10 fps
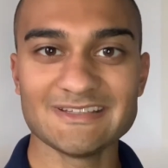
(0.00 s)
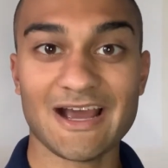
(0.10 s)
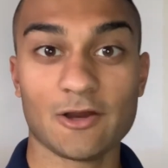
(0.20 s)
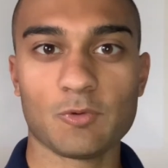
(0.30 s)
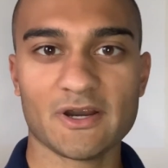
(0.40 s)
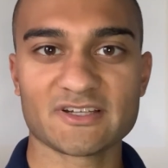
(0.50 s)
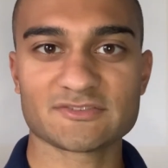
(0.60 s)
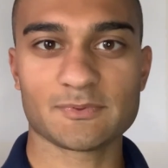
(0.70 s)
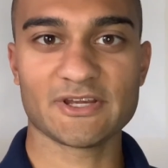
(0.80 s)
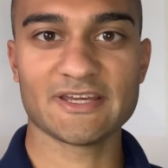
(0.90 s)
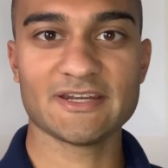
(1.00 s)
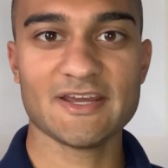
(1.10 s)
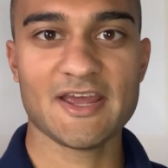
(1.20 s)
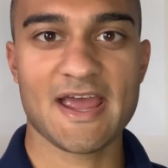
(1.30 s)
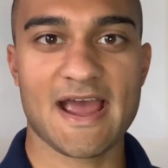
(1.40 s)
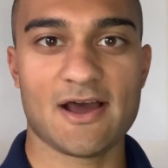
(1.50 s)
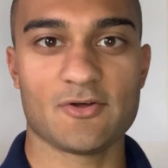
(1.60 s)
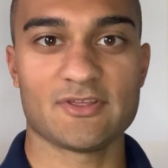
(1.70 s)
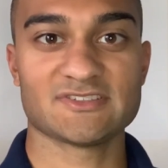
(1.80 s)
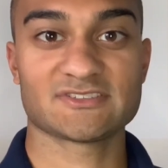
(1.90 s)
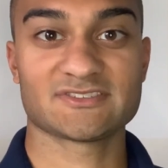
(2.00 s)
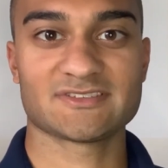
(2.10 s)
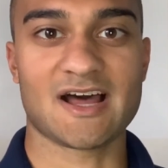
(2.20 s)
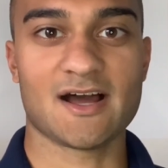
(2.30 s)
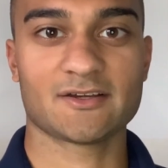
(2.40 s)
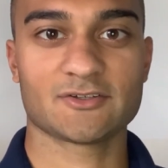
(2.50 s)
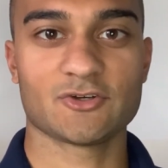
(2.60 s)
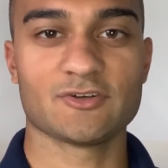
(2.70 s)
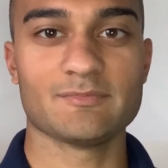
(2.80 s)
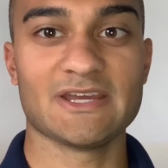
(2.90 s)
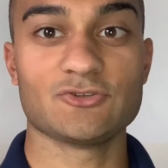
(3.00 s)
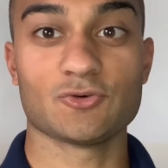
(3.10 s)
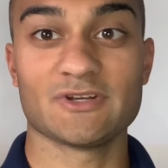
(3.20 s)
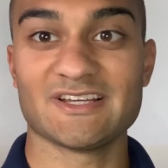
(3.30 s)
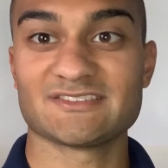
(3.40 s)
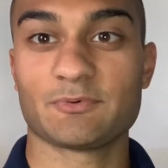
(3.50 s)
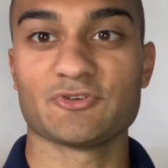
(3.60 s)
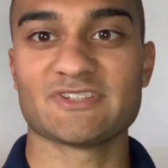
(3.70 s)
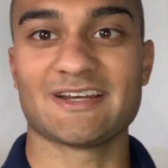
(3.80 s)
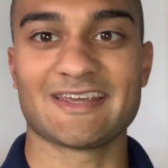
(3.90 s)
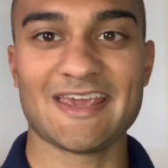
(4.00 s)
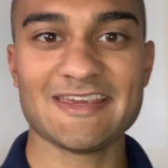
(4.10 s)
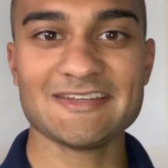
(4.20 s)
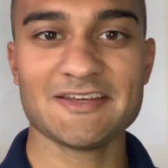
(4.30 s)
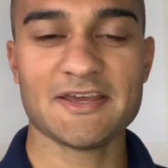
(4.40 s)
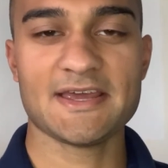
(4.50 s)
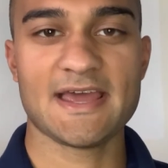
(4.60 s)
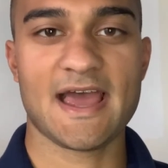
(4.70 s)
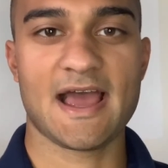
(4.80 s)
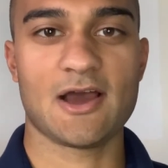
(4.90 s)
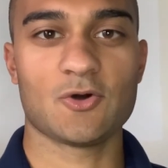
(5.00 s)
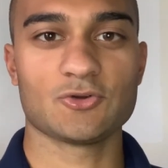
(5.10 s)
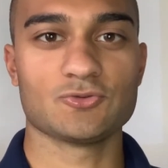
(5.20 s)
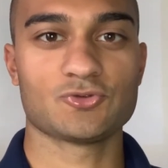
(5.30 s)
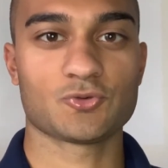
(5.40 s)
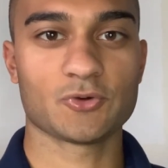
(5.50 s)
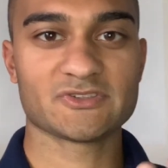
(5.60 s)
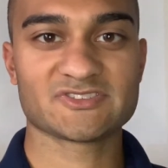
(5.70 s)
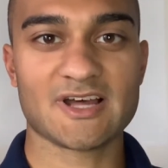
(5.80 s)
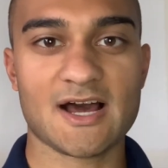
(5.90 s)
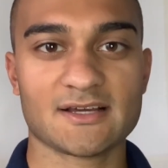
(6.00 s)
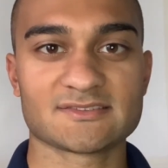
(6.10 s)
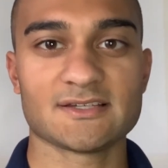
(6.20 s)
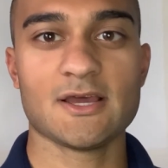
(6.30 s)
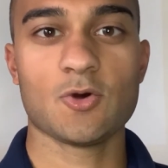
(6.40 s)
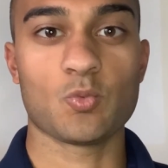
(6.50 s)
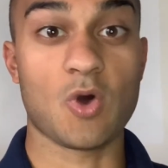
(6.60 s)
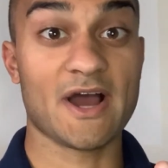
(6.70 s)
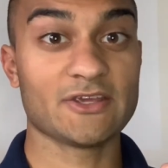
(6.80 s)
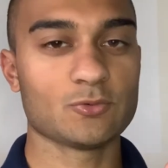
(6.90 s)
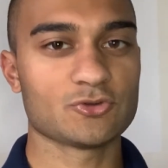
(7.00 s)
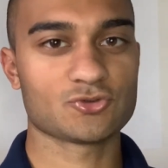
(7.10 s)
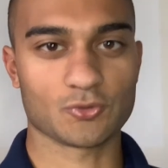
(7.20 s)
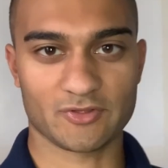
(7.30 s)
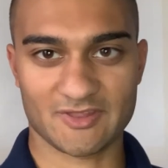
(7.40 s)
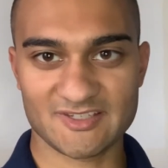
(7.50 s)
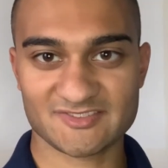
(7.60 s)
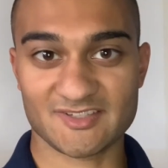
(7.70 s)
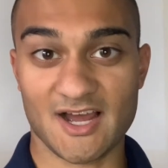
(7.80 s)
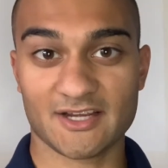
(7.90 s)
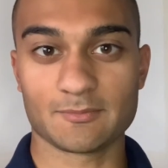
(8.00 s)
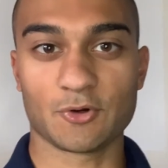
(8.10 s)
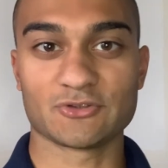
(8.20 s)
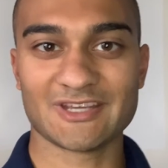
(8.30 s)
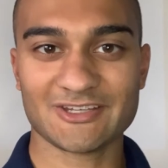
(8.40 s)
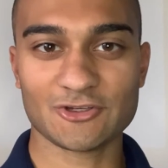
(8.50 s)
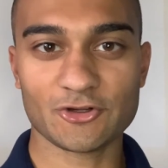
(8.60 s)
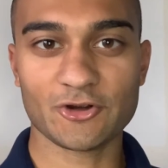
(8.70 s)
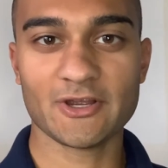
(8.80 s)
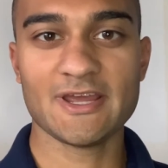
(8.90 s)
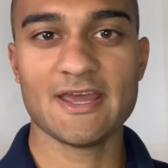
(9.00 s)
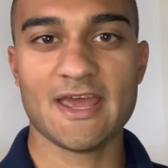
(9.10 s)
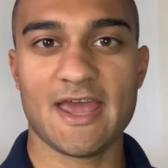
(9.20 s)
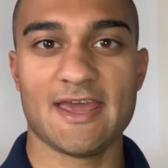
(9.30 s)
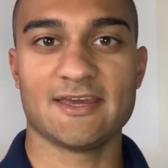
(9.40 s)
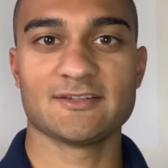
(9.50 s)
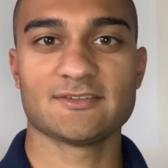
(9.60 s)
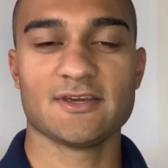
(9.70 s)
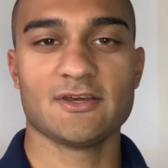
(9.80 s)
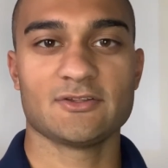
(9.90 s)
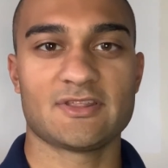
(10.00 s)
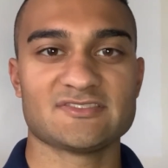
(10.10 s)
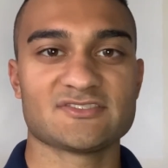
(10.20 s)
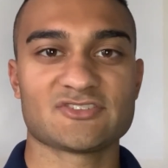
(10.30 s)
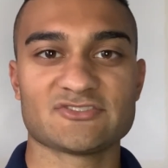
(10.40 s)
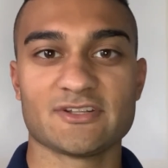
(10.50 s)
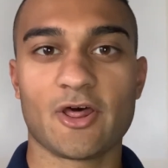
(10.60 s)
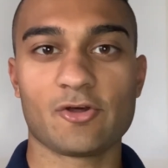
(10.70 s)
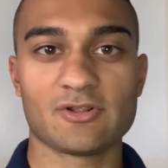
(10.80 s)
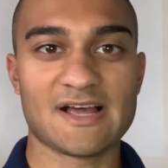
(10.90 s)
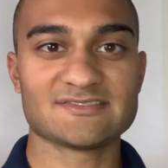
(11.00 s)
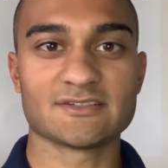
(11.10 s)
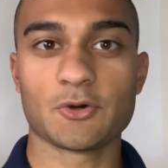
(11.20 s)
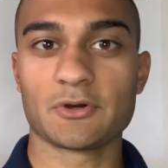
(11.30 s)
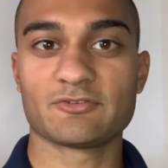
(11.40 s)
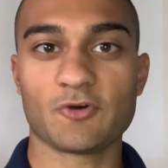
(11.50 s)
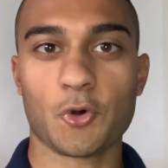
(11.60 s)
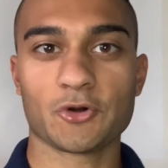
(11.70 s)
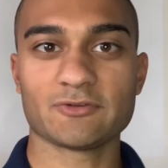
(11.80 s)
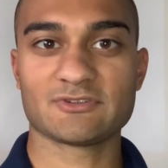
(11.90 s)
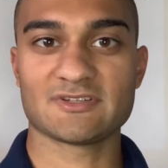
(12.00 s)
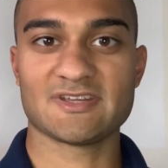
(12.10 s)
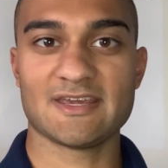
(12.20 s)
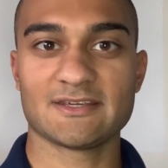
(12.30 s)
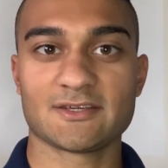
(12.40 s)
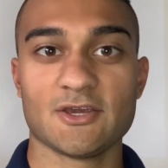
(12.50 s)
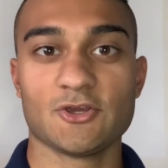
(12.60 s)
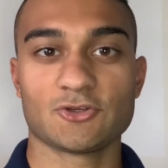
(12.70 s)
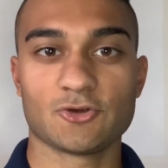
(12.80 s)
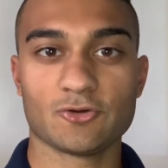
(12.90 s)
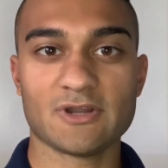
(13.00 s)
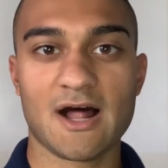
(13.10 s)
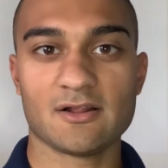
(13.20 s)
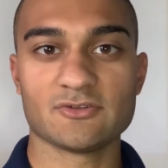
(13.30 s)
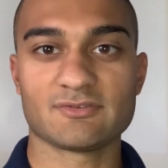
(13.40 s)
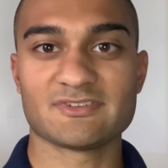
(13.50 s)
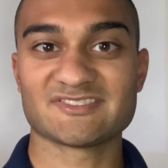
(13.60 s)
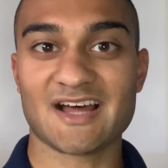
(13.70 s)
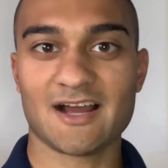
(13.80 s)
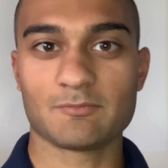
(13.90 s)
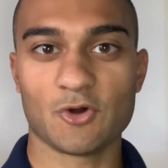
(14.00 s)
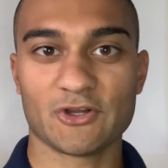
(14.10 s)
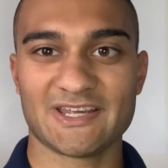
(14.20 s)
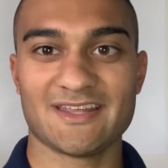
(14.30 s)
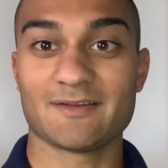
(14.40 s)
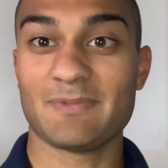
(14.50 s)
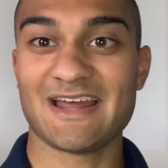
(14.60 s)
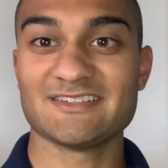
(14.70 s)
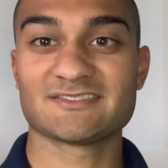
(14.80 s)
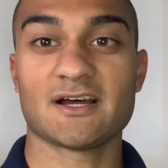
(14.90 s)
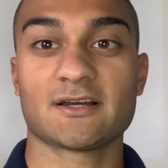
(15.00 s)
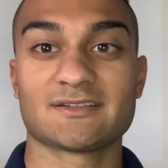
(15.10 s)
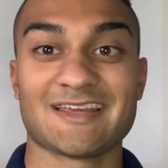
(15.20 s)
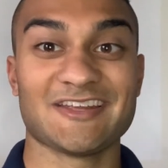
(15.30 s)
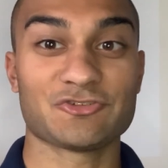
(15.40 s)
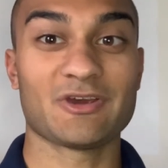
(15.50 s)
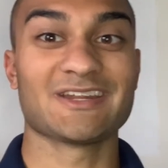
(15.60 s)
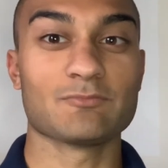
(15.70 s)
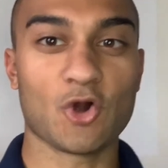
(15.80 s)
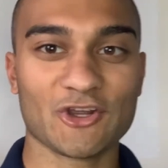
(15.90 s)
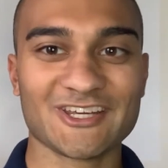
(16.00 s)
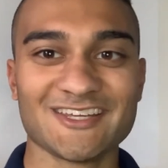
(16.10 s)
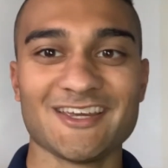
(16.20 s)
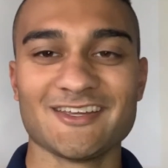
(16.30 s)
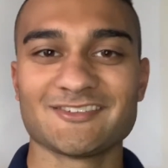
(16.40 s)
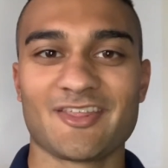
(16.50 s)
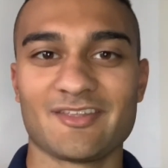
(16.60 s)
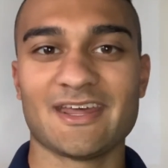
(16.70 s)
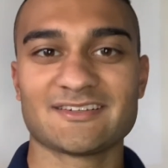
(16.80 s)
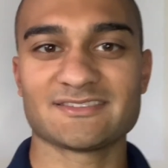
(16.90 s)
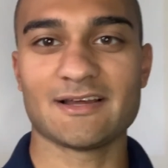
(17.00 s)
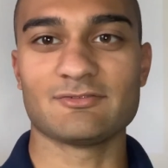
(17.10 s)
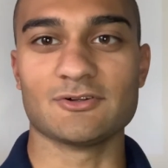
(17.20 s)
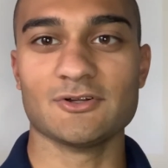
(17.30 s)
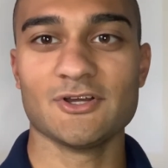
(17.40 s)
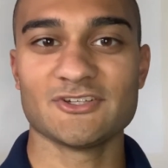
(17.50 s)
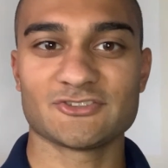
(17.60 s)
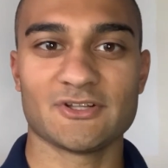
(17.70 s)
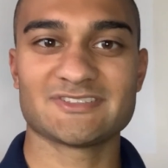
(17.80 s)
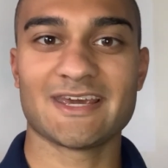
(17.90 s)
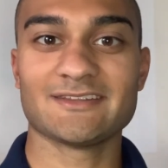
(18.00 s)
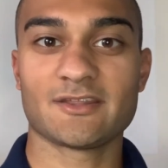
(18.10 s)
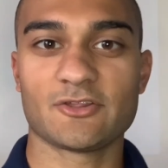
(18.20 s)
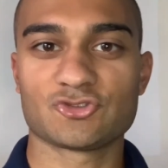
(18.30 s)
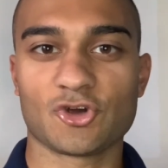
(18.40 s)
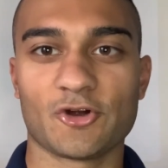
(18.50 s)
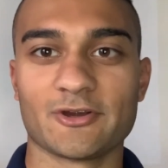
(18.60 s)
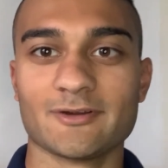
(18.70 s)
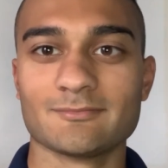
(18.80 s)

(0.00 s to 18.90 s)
Now, I wanna explain how this stock could have made you a nice percent gain, how you short stocks, why you would short this stock in particular, and this is just another lesson going forward to take your knowledge of the stock market and the penny stock day trading market to the next level. So let's get into the chart.